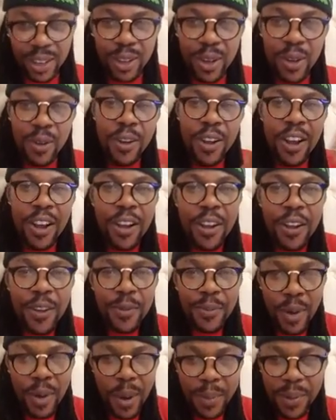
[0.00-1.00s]
So
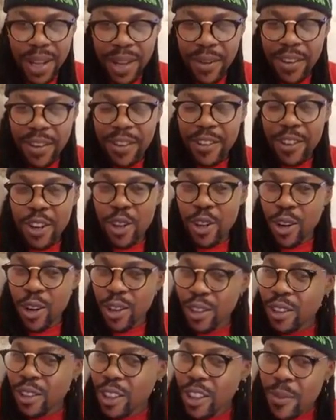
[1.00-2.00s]
probably you
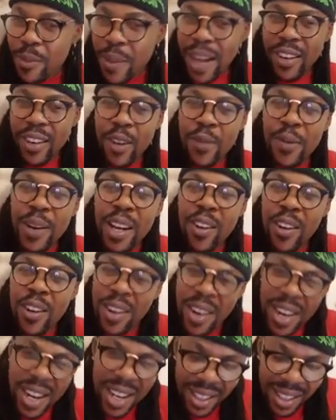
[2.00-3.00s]
might not really
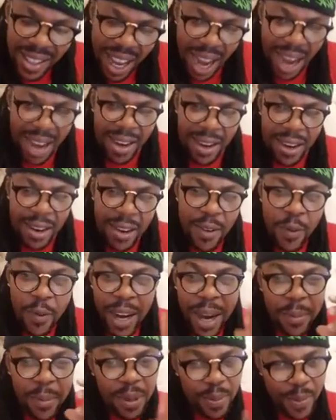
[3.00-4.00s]
understand
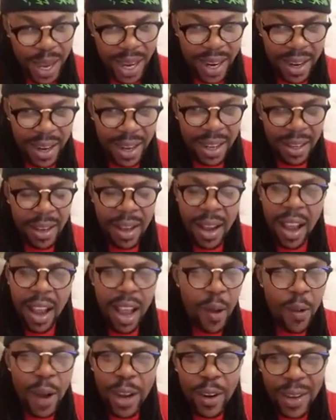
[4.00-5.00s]
when I'm speaking this.
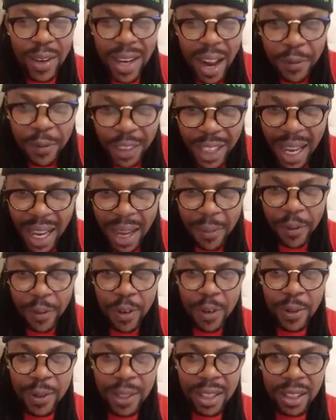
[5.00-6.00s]
Well, I don't have time
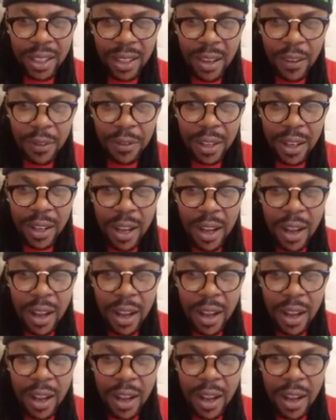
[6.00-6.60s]
for all this stuff.